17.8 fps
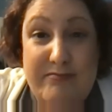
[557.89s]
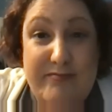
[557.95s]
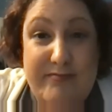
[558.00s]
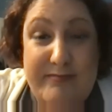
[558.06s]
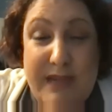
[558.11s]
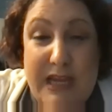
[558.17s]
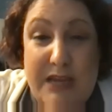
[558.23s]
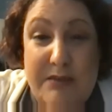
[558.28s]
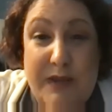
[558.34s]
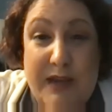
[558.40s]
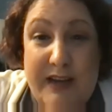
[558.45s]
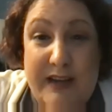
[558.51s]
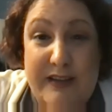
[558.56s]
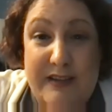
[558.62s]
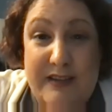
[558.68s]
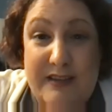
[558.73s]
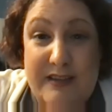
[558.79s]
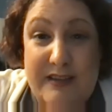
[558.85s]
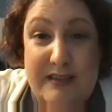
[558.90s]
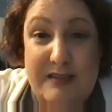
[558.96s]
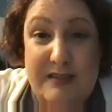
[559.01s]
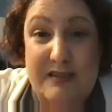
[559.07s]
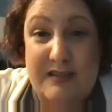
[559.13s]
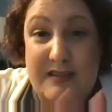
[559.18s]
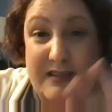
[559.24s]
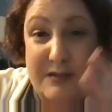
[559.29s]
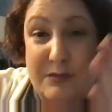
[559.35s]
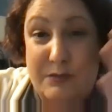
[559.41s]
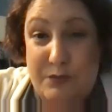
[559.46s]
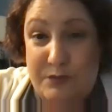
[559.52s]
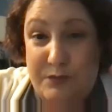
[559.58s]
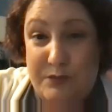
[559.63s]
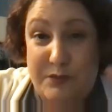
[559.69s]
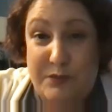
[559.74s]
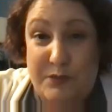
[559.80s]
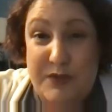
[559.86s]
man behind the the
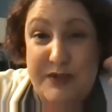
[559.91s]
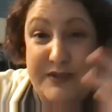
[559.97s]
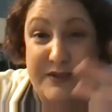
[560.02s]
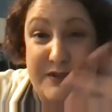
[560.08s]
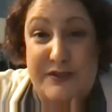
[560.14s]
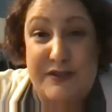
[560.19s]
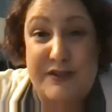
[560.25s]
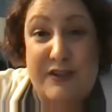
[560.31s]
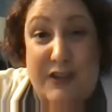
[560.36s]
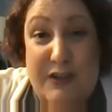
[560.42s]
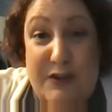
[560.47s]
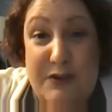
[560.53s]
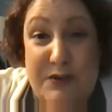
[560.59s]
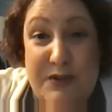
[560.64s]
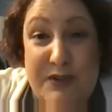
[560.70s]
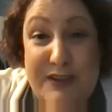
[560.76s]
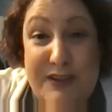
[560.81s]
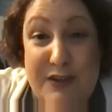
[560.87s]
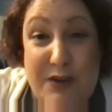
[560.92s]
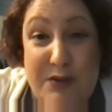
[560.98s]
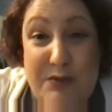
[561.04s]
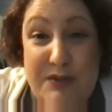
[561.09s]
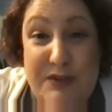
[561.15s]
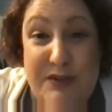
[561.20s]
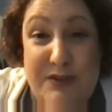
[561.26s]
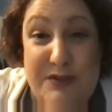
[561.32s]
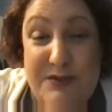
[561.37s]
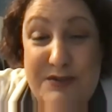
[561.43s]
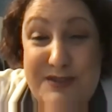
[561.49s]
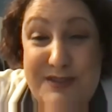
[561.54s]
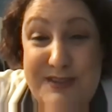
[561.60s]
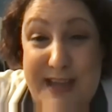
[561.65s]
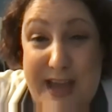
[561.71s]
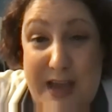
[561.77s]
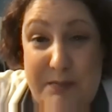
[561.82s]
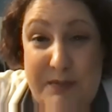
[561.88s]
wizard's cloak that no one knows is
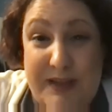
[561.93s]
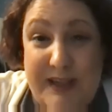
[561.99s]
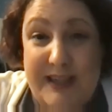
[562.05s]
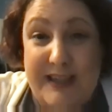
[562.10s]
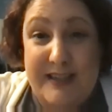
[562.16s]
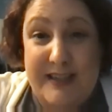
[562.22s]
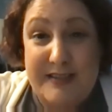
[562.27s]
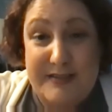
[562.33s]
happening